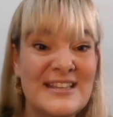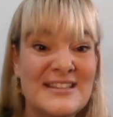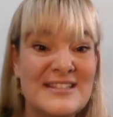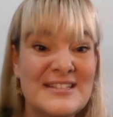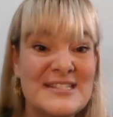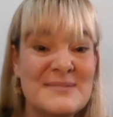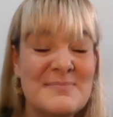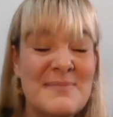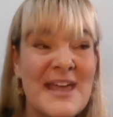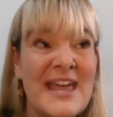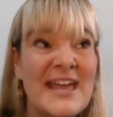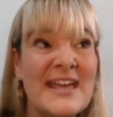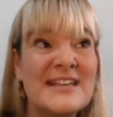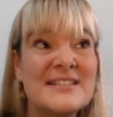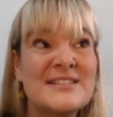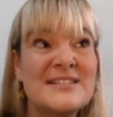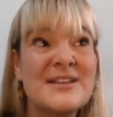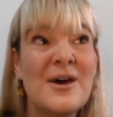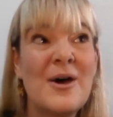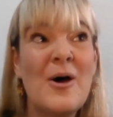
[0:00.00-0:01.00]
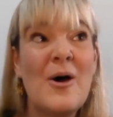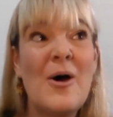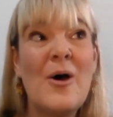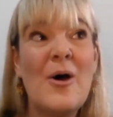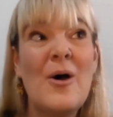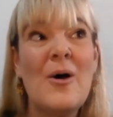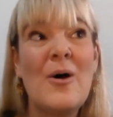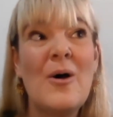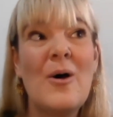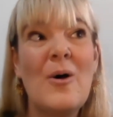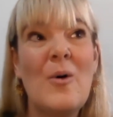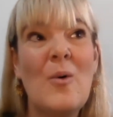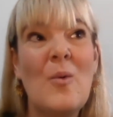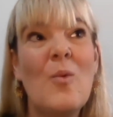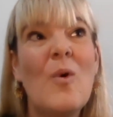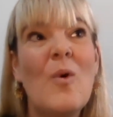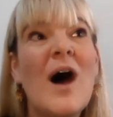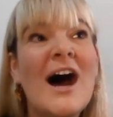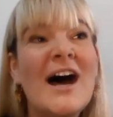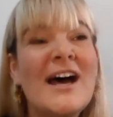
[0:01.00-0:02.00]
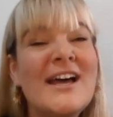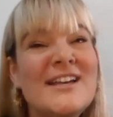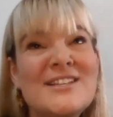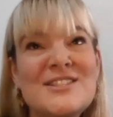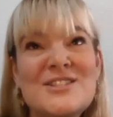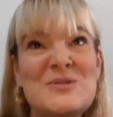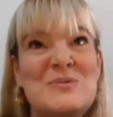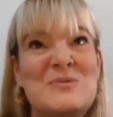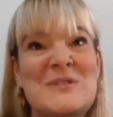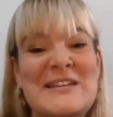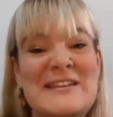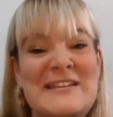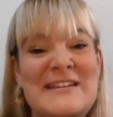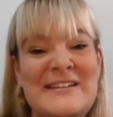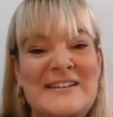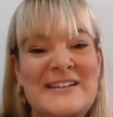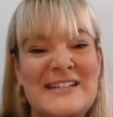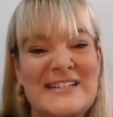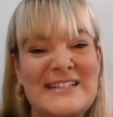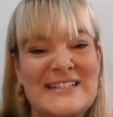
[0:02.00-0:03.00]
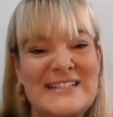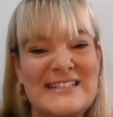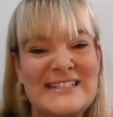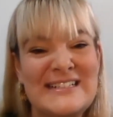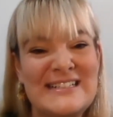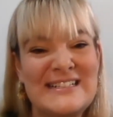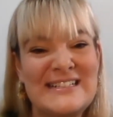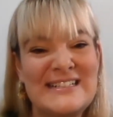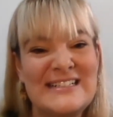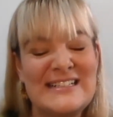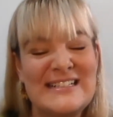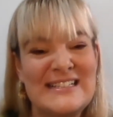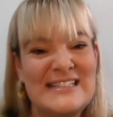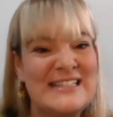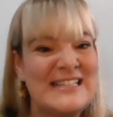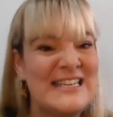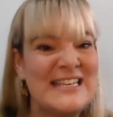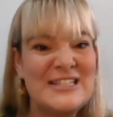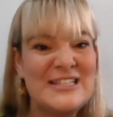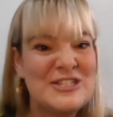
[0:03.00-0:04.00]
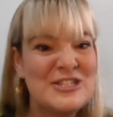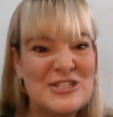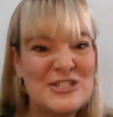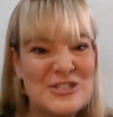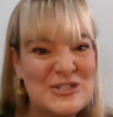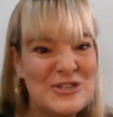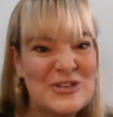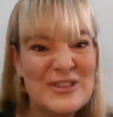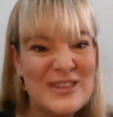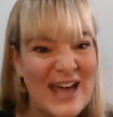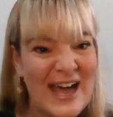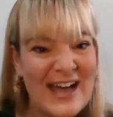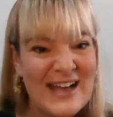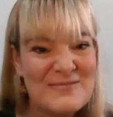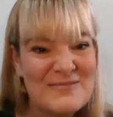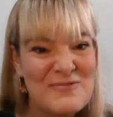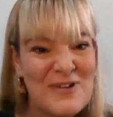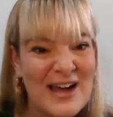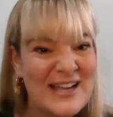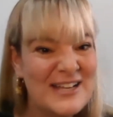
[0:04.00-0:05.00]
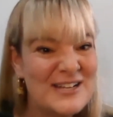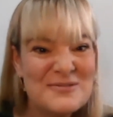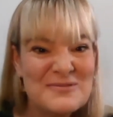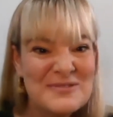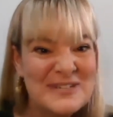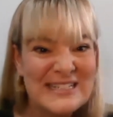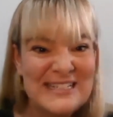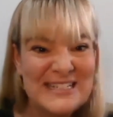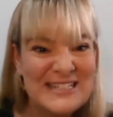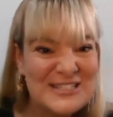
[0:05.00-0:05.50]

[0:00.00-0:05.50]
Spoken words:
in the space, why do we need to do that? Why do we